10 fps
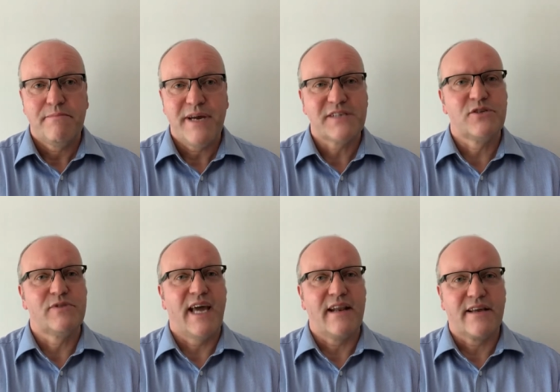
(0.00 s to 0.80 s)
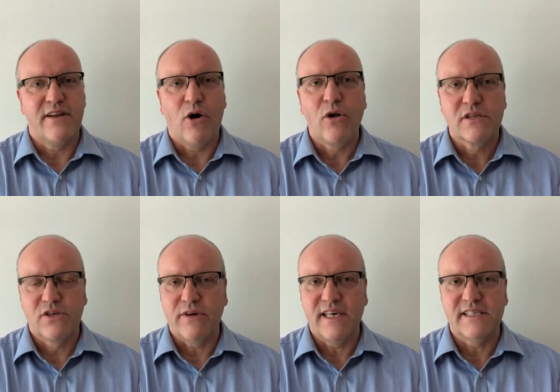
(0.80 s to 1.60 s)
Personal debt can all
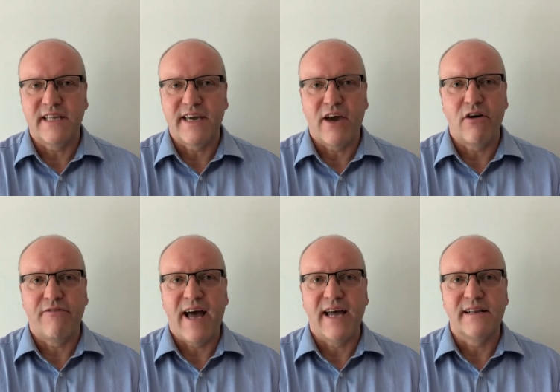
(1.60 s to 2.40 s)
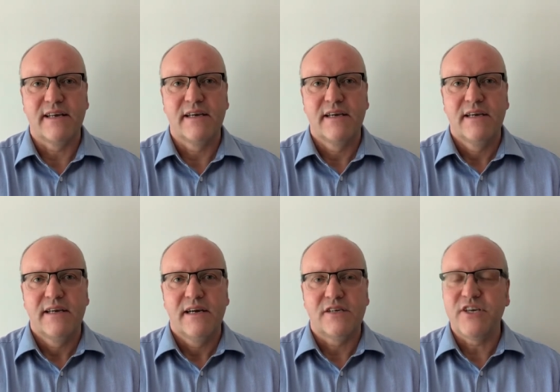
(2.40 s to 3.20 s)
too easily get out of hand.
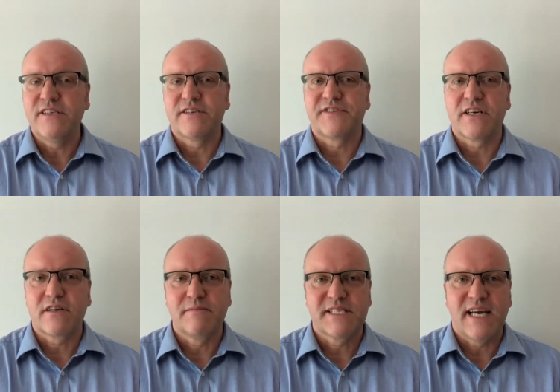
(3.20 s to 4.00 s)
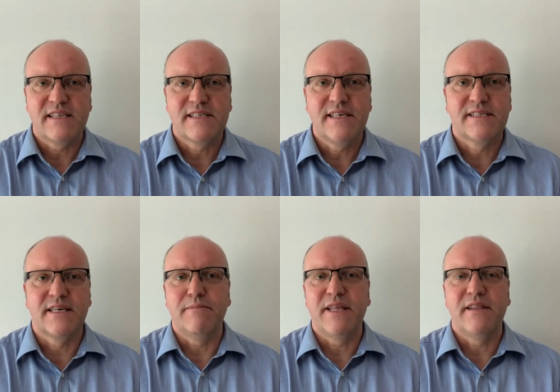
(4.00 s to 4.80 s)
A change of circumstances
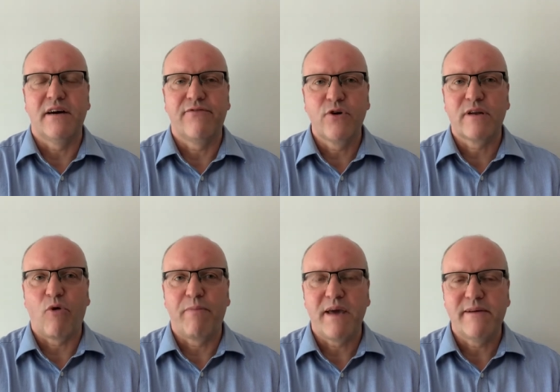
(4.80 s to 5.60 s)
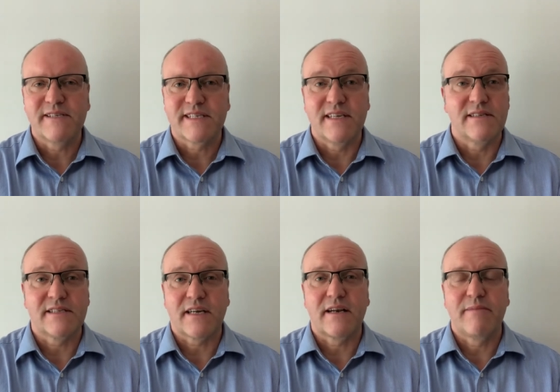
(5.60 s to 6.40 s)
can mean that affordable payments can
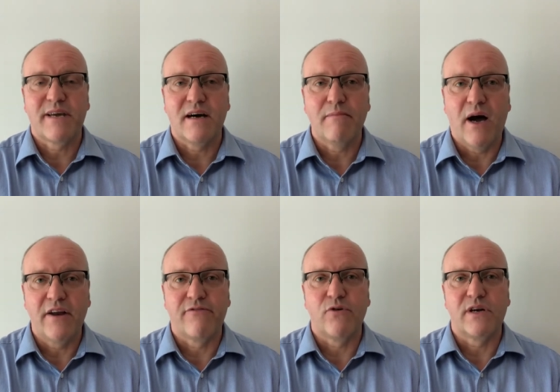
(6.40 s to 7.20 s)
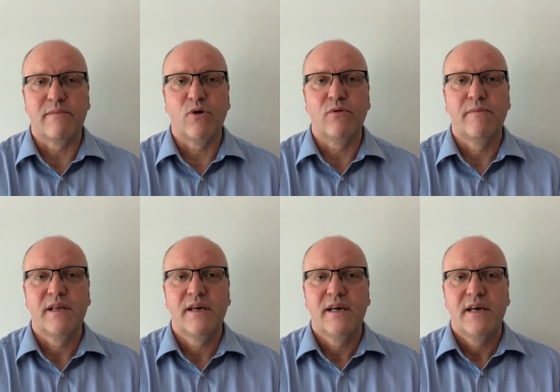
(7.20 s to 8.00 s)
suddenly become unaffordable.
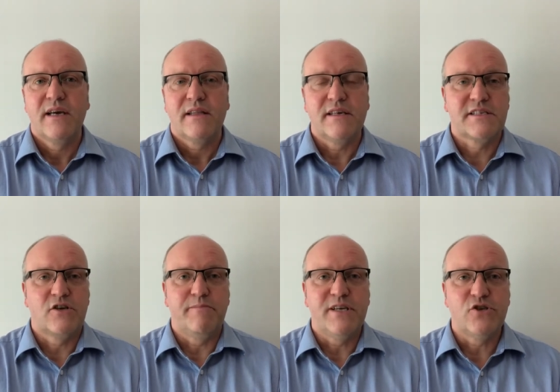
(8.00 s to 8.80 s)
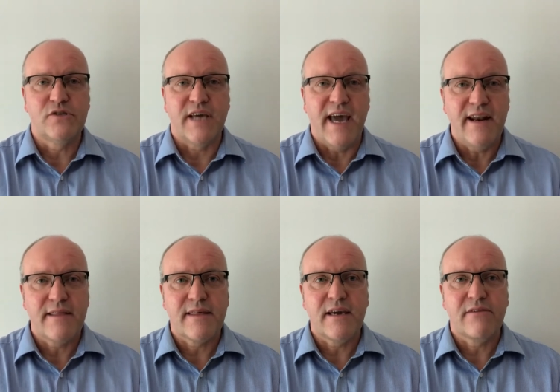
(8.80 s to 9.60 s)
This could be due to
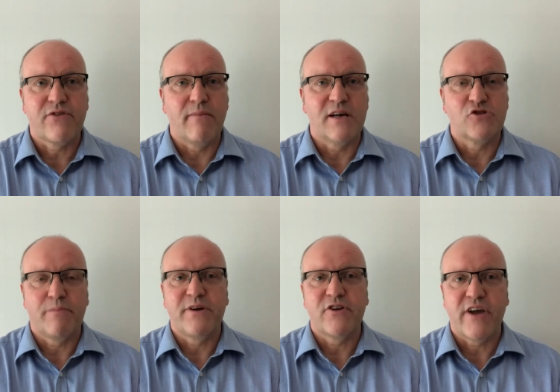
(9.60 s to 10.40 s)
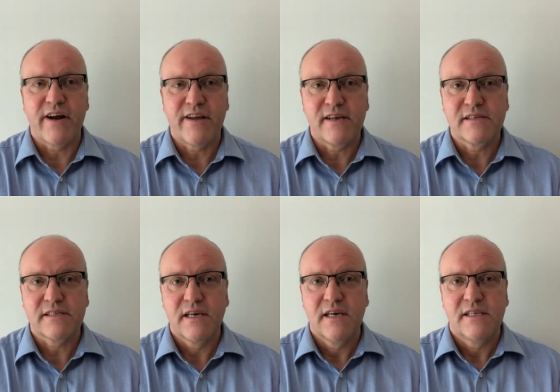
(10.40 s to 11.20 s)
anything from a drop in your
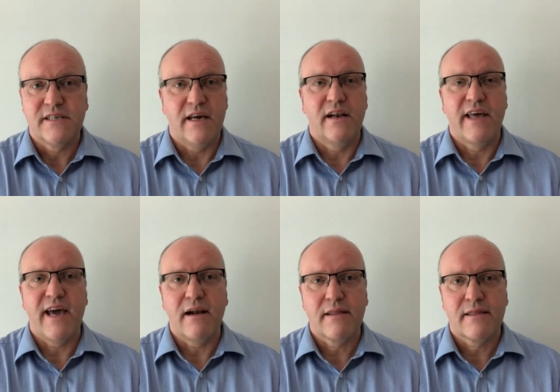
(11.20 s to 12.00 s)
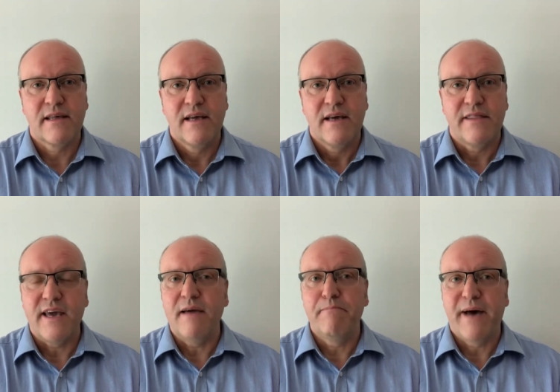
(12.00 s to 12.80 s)
earnings, to ill health,
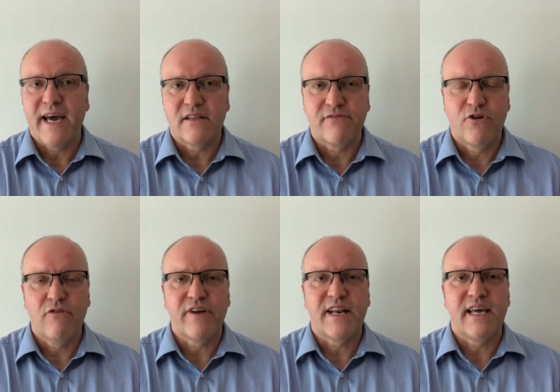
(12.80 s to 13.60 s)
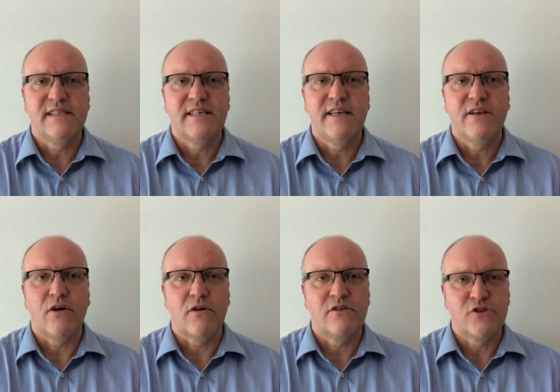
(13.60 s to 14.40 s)
the impact of
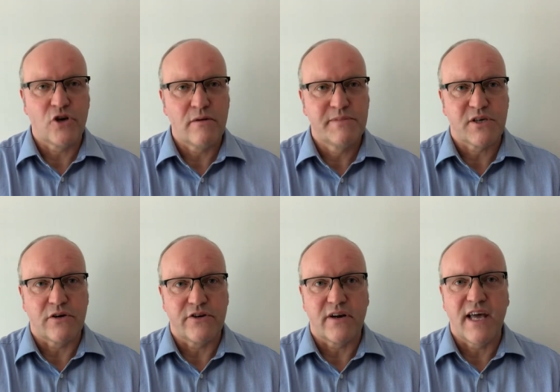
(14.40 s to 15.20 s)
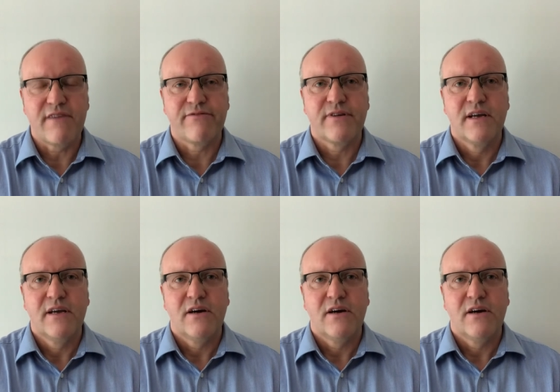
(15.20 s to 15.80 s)
COVID-19 on jobs or your life,